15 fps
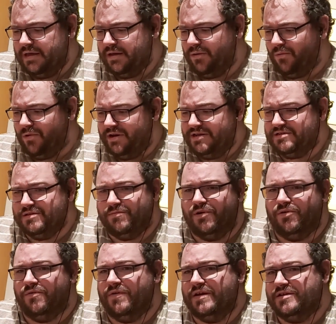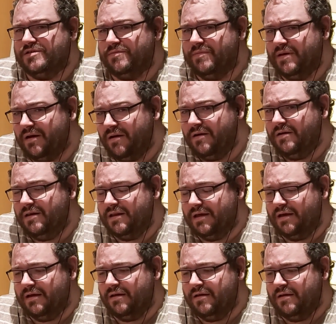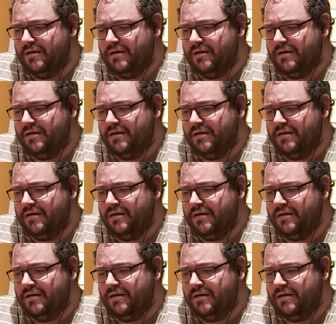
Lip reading: what is the motivation behind that?